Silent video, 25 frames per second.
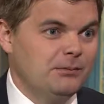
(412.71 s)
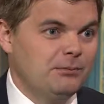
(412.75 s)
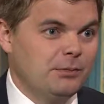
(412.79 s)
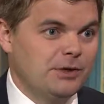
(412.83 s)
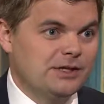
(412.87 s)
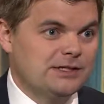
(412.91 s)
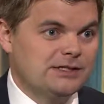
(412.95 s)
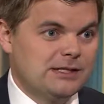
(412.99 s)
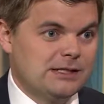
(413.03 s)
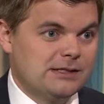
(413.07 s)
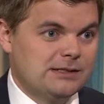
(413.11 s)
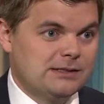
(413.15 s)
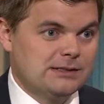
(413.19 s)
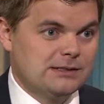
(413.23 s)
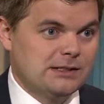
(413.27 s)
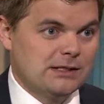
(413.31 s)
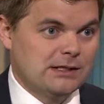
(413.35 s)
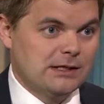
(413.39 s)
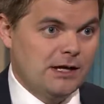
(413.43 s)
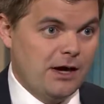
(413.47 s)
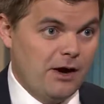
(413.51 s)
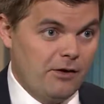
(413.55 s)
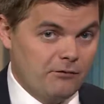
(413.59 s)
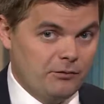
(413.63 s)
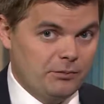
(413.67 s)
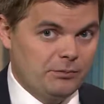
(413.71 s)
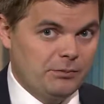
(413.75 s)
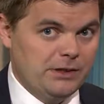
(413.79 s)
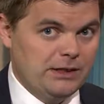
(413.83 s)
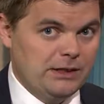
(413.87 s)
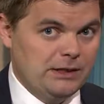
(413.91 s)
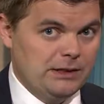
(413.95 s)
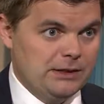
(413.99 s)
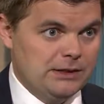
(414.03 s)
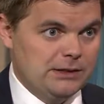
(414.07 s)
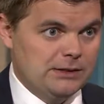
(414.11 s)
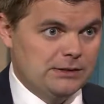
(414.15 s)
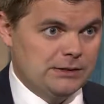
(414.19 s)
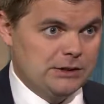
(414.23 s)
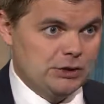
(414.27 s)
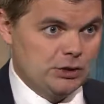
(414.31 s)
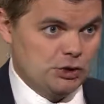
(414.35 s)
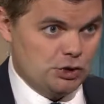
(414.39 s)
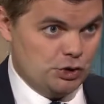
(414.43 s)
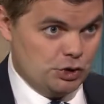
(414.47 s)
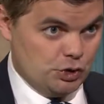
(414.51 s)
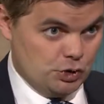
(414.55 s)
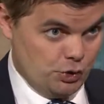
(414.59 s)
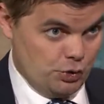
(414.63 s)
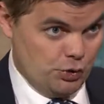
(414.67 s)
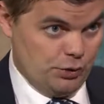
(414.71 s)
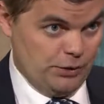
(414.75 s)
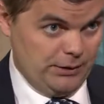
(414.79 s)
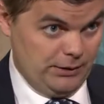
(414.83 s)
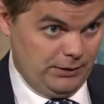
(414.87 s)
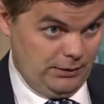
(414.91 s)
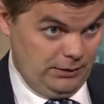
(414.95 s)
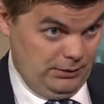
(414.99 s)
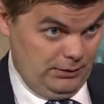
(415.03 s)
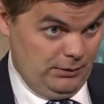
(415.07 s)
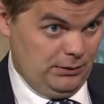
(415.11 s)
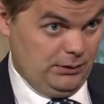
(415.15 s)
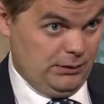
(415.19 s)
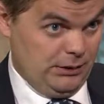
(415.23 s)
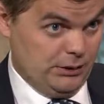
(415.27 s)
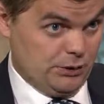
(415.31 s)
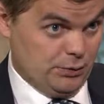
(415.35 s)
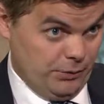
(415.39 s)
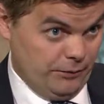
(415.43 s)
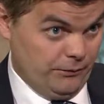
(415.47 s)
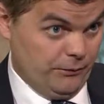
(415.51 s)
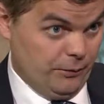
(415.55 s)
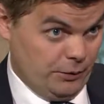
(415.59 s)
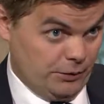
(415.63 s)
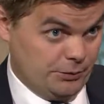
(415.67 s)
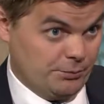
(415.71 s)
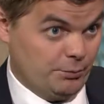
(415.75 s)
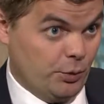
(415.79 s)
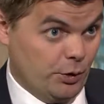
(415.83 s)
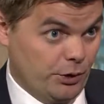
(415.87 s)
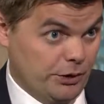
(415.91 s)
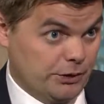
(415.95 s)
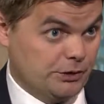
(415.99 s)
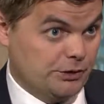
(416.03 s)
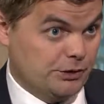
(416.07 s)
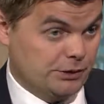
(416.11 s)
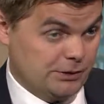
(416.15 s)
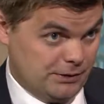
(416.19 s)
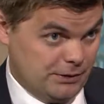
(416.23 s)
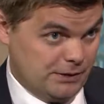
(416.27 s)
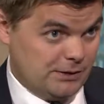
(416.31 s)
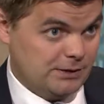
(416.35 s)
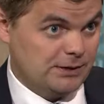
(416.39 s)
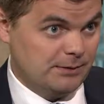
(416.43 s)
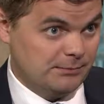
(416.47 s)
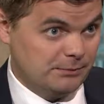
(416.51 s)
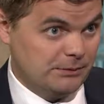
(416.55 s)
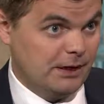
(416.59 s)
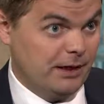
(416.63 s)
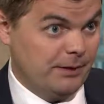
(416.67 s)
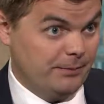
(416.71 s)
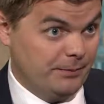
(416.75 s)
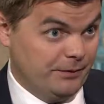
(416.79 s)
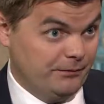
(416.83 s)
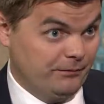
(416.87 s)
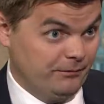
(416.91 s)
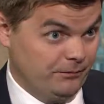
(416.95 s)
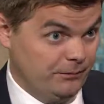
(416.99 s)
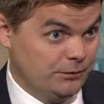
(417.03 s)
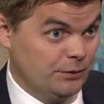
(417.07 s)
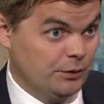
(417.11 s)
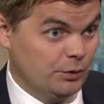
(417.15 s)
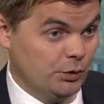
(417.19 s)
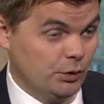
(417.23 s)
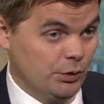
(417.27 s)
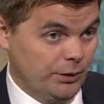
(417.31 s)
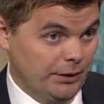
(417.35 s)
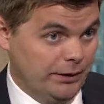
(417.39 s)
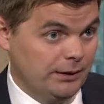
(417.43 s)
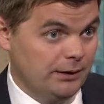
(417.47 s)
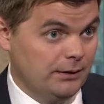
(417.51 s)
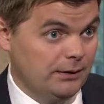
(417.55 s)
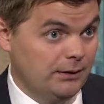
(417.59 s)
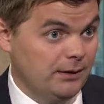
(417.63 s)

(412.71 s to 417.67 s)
But since the government is insuring these reverse mortgages to some type of degree,